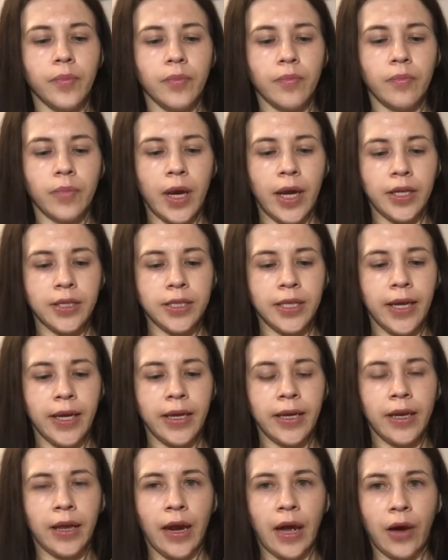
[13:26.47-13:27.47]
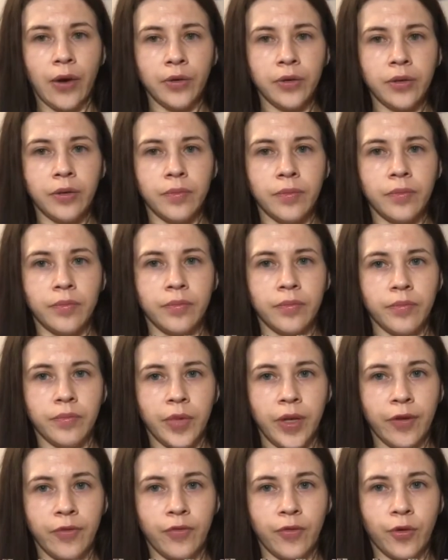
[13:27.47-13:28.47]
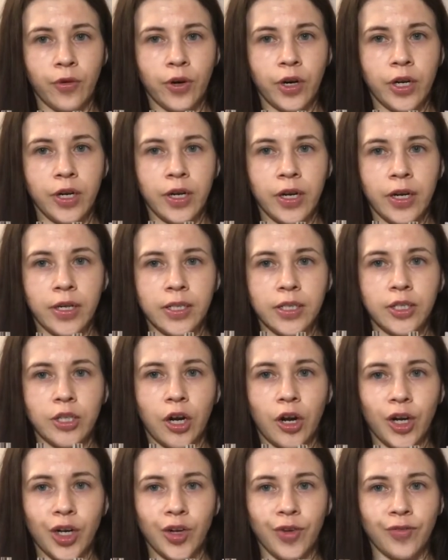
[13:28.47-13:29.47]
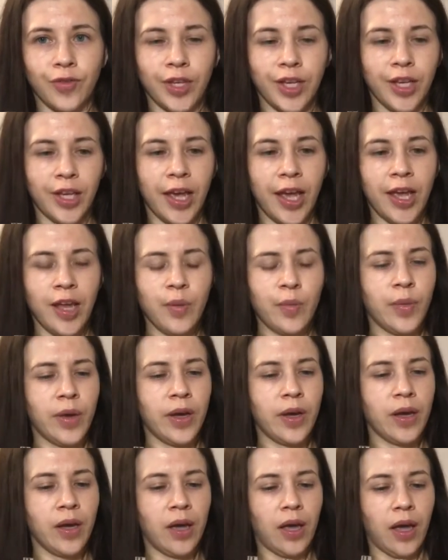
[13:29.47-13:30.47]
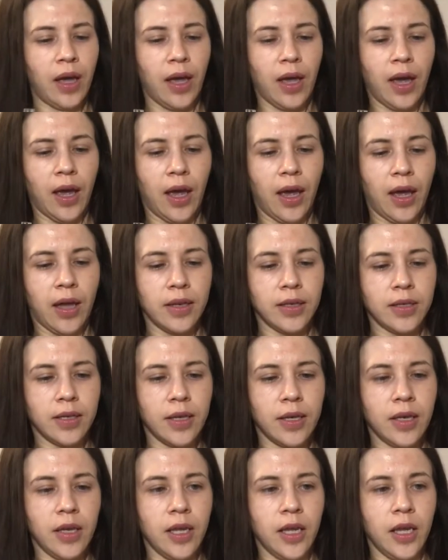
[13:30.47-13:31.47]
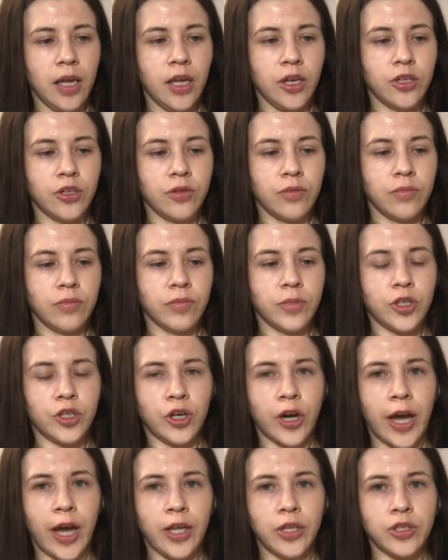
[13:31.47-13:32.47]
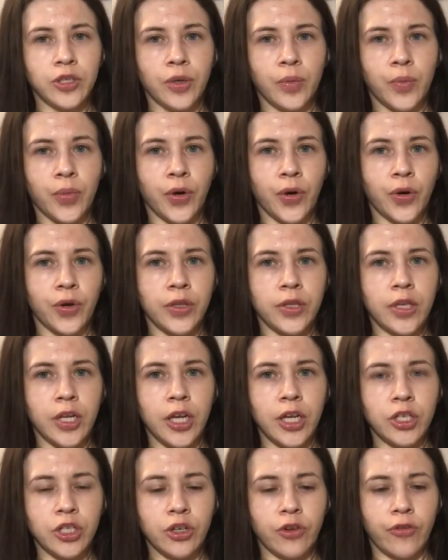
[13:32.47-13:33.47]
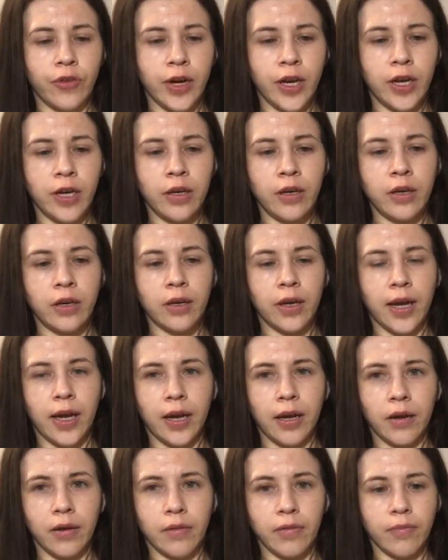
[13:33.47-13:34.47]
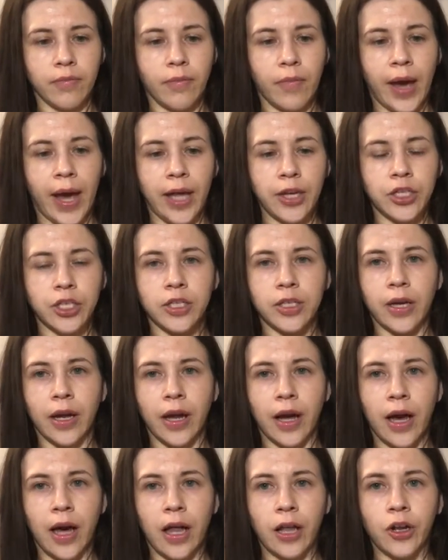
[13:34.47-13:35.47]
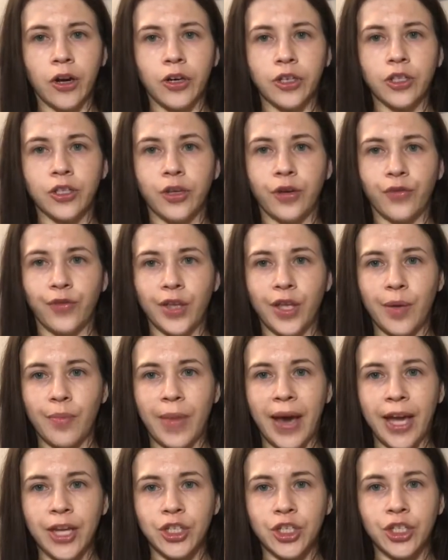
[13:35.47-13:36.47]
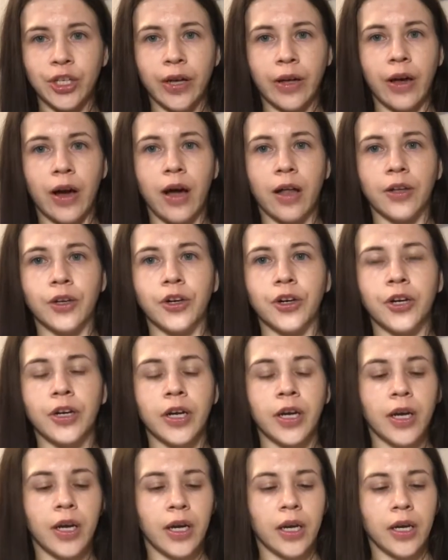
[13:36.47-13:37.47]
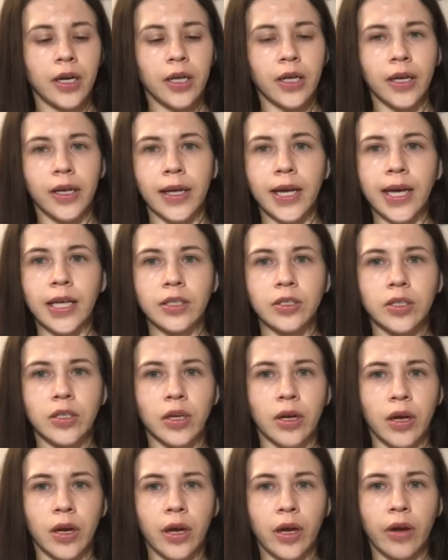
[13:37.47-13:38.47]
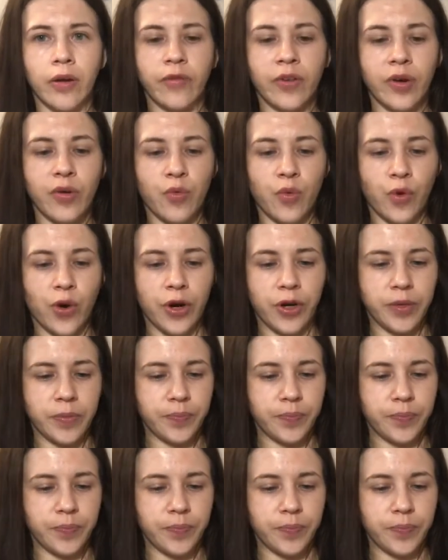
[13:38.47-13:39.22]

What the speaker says: I take it out before the start of the game, and he tried to put each ring and match the color. So if he matched the color, he gets a reward.